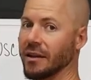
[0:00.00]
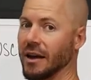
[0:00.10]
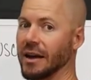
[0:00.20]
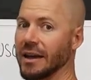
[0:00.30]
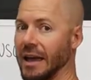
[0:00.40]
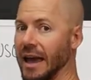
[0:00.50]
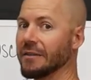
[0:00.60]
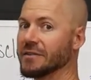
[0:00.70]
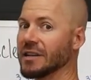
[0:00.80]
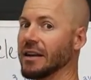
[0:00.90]
I
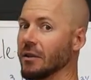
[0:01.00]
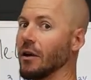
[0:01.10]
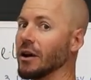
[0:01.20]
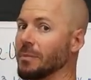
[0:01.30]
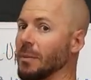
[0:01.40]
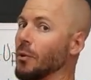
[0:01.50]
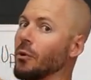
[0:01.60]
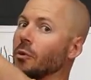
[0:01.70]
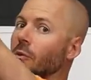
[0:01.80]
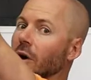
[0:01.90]
have seen a lot of
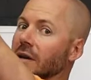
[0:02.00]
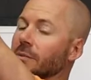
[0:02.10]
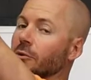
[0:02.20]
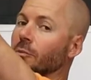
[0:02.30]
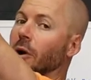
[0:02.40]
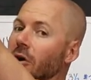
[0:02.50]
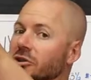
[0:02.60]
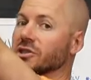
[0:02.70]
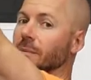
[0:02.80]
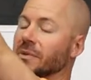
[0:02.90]
people walk up to a bar
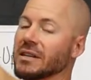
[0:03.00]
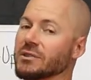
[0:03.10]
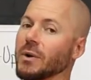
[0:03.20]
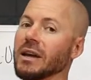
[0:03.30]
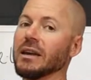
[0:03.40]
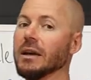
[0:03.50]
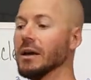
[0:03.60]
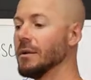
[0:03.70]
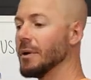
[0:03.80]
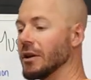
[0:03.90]
and jump this way,
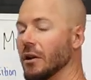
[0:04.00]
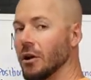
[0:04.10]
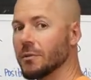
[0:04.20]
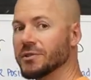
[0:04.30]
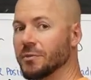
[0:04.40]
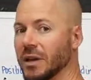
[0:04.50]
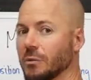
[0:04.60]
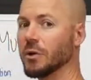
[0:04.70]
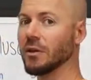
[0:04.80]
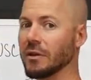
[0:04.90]
but an arm
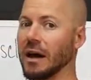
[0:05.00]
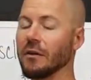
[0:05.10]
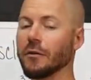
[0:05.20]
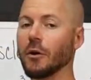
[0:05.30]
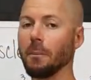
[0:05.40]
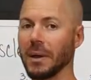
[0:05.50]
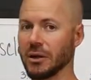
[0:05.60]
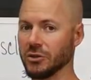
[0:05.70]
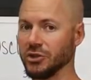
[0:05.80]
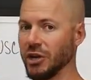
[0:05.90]
swing will allow for a
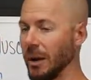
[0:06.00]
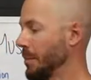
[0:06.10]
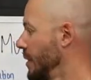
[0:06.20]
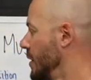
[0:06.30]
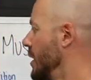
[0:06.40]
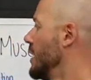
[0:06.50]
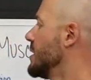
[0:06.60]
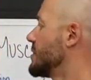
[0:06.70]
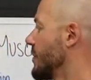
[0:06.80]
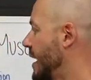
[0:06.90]
bigger jump.
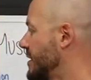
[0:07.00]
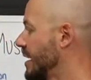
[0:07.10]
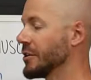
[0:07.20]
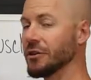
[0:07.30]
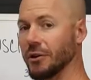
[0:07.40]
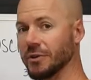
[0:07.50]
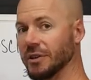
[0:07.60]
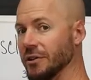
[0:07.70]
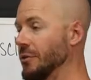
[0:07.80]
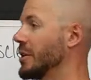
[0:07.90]
So that's how you're going
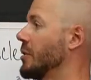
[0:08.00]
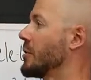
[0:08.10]
to do it.